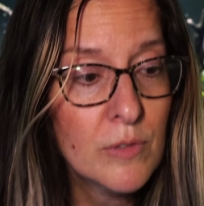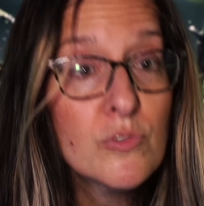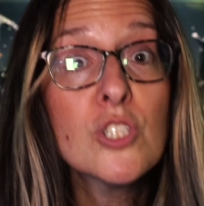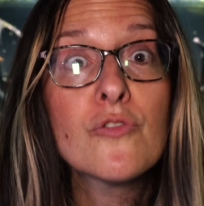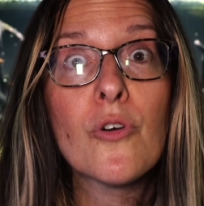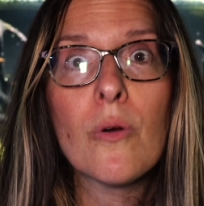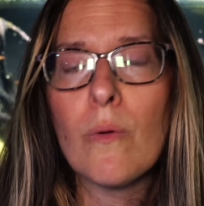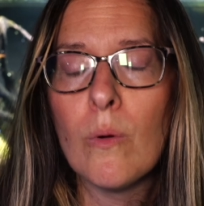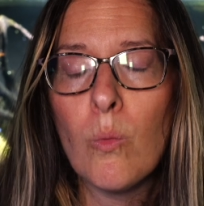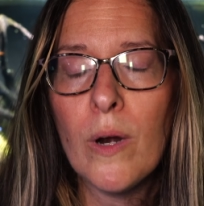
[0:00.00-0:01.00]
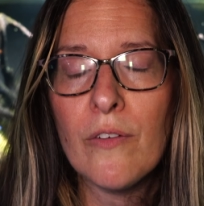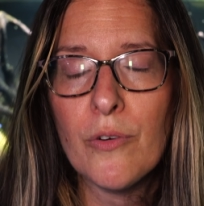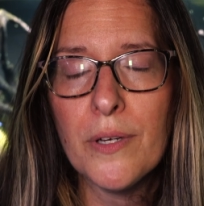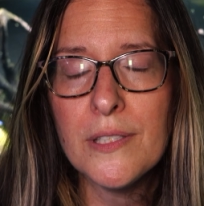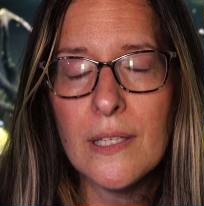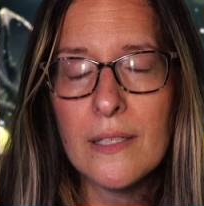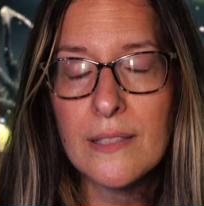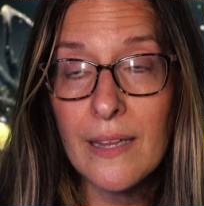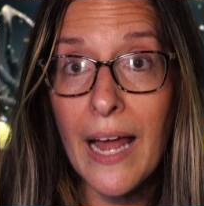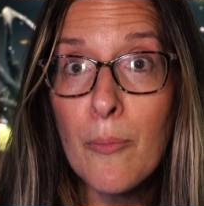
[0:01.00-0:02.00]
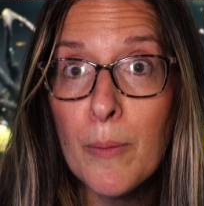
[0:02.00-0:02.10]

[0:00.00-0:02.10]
just for whatever reason, because a lot of